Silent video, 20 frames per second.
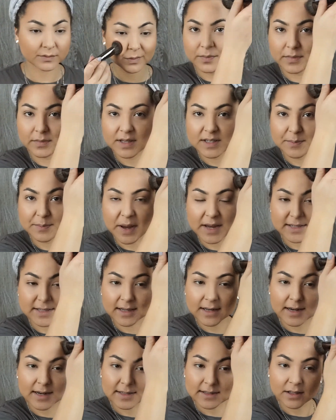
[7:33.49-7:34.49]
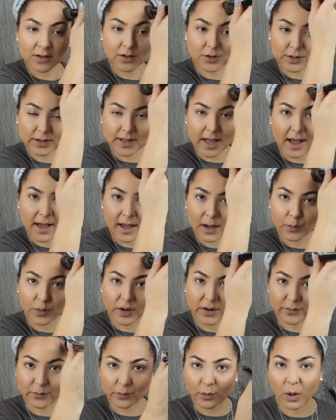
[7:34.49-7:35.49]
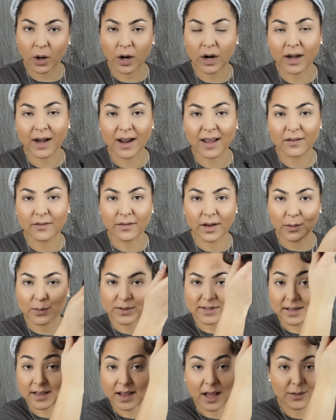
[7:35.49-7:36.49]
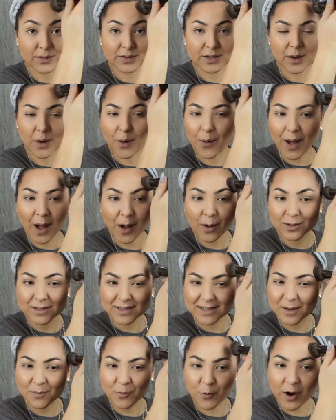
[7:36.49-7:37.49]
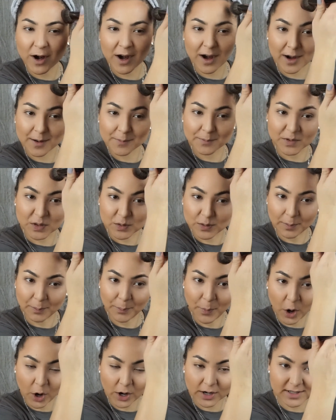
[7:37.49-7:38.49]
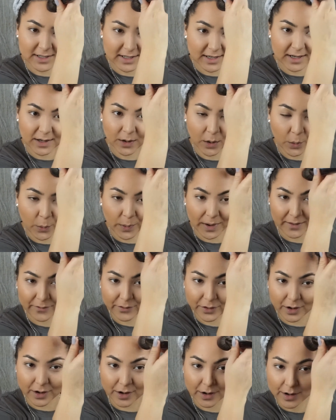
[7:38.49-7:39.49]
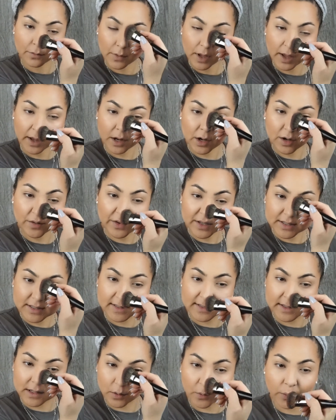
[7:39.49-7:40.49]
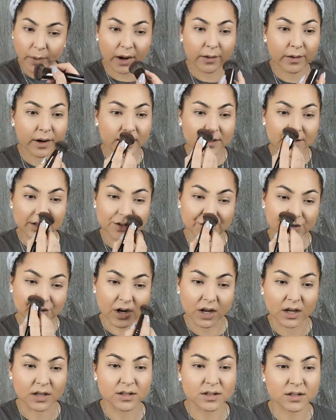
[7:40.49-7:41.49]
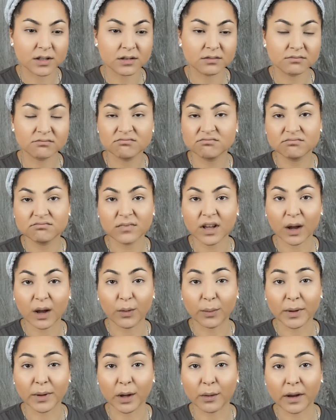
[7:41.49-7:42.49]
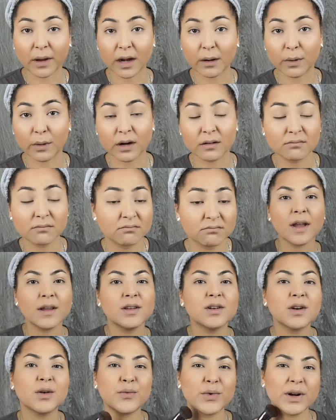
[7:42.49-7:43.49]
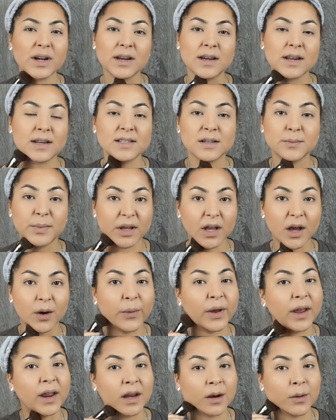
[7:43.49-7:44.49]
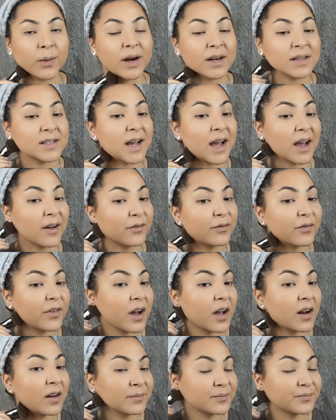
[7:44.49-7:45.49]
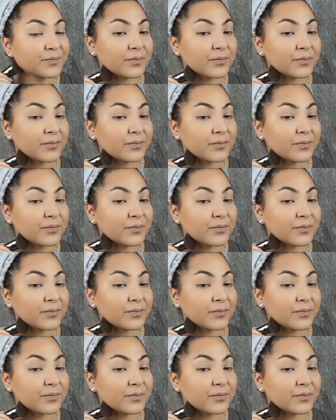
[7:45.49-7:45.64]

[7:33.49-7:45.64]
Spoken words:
This basically is the look that I would have worn if I was allowed to go out somewhere, to a party or whatever. I can obviously still wear it, it's just I won't be going anywhere. You don't really need to be going anywhere to have fun.